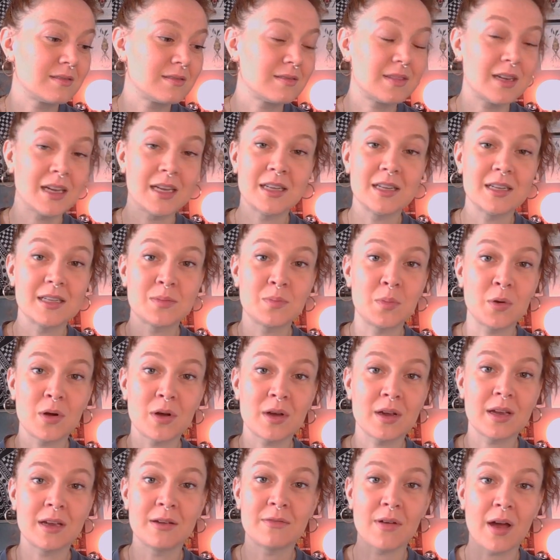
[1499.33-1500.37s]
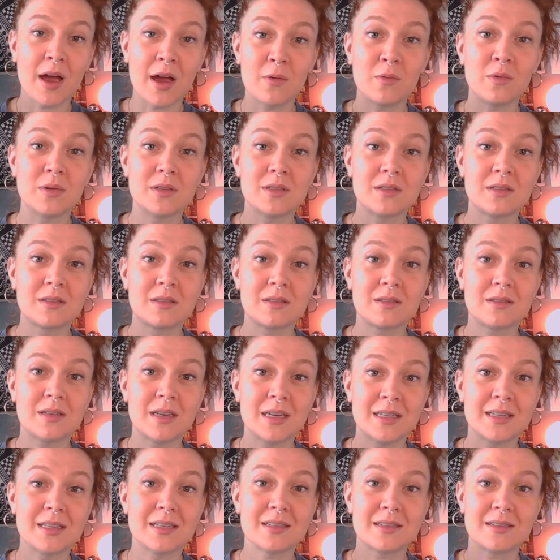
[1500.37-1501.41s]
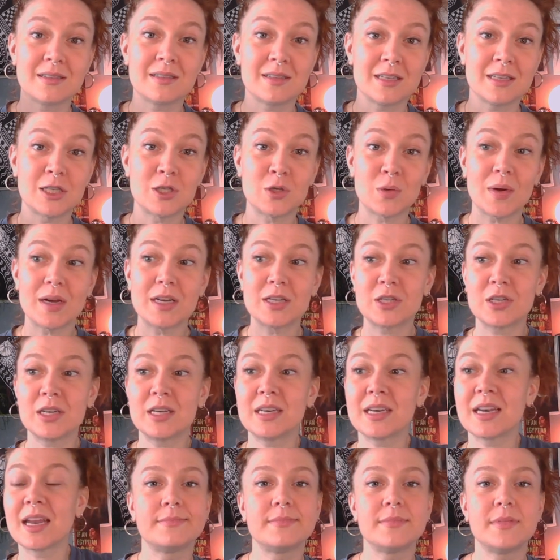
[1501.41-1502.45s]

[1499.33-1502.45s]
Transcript: in this book if I was in this situation.